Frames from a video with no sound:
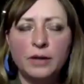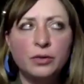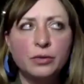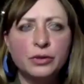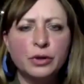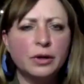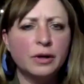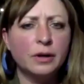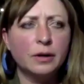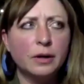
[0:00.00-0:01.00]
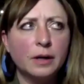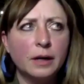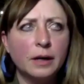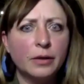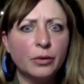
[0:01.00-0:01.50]
you took
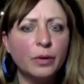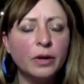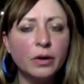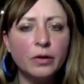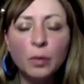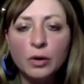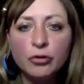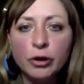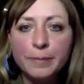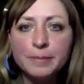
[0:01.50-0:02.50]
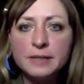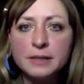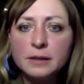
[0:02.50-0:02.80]
three or four trips?